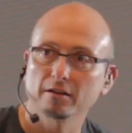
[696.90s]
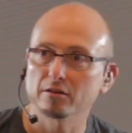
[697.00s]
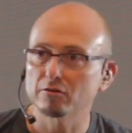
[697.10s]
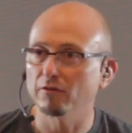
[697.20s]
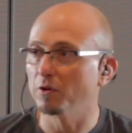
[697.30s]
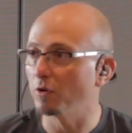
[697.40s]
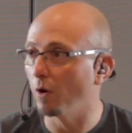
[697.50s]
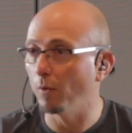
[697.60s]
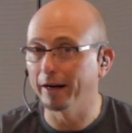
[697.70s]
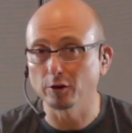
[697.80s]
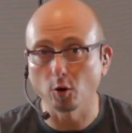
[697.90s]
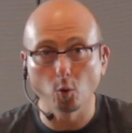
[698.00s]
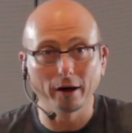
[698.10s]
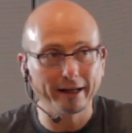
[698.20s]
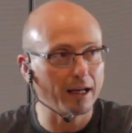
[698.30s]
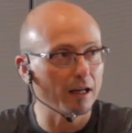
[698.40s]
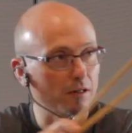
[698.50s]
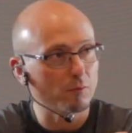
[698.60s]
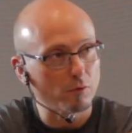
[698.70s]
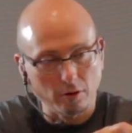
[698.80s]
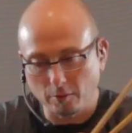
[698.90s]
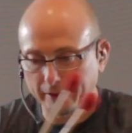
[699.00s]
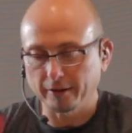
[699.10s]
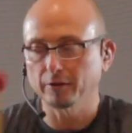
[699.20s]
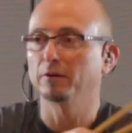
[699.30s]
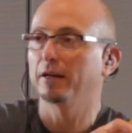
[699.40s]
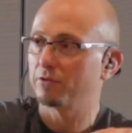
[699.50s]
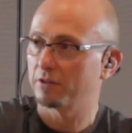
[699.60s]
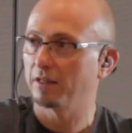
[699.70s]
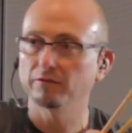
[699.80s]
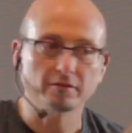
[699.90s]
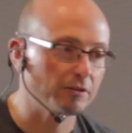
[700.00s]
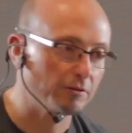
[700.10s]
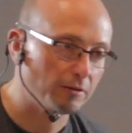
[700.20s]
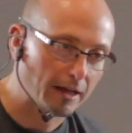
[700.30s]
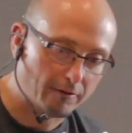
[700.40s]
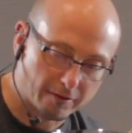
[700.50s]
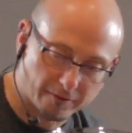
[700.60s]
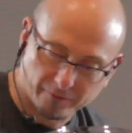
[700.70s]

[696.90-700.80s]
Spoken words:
So if you want to do a one-handed roll while you're doing other stuff, just do it that way.